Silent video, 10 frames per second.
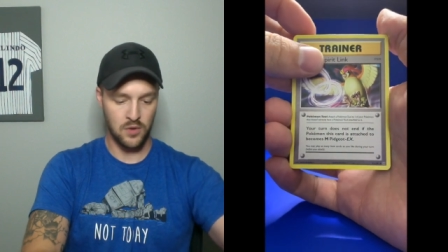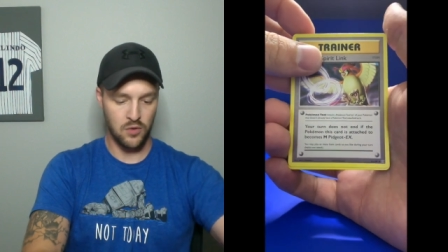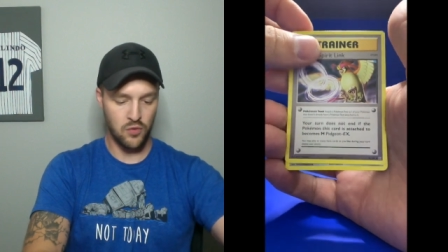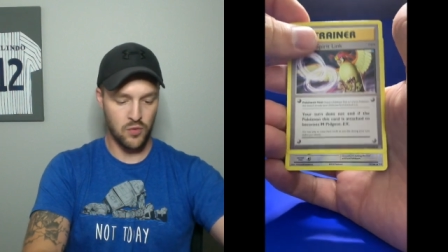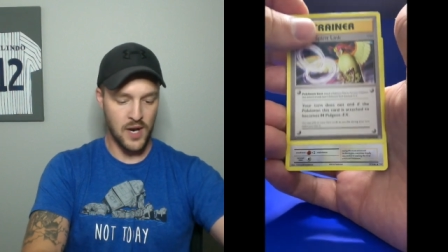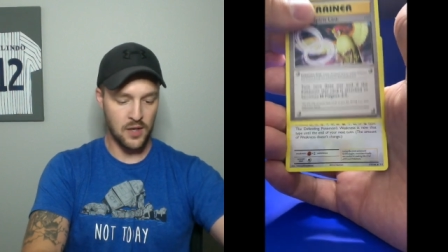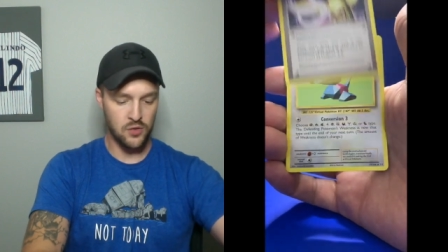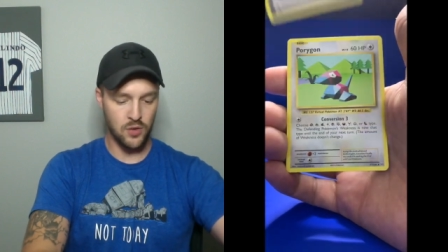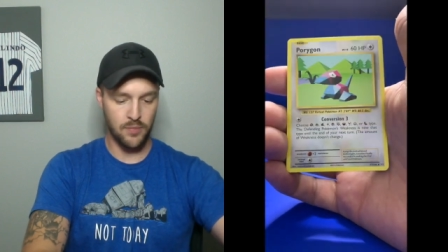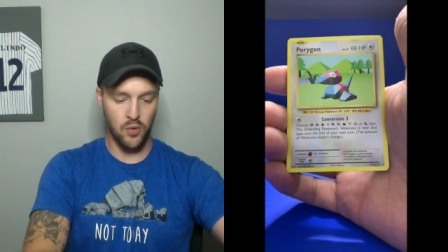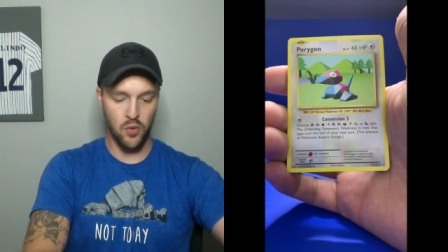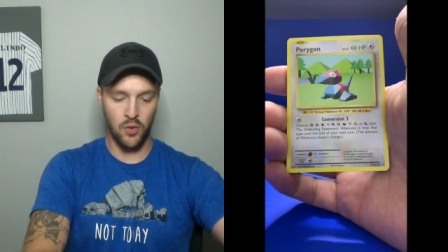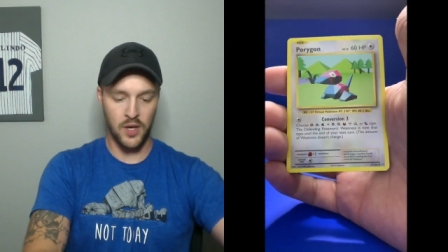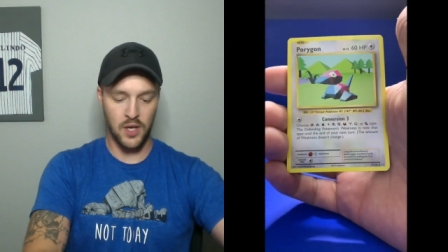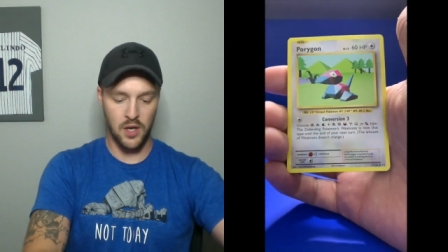Ooh, right into a
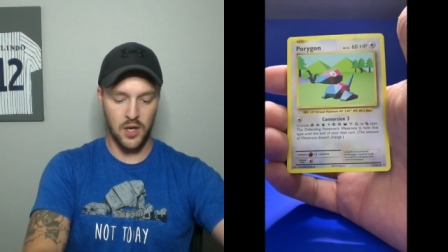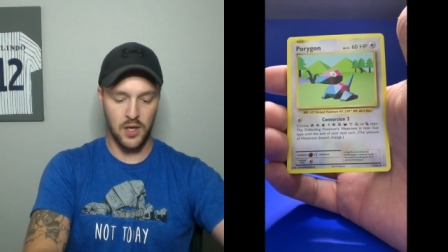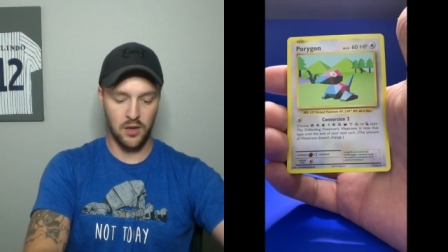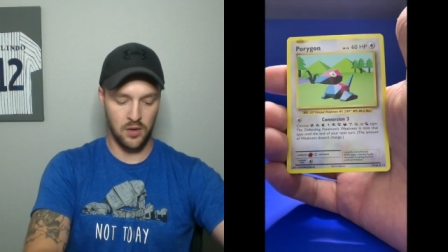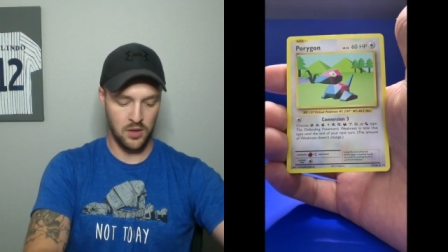Porygon.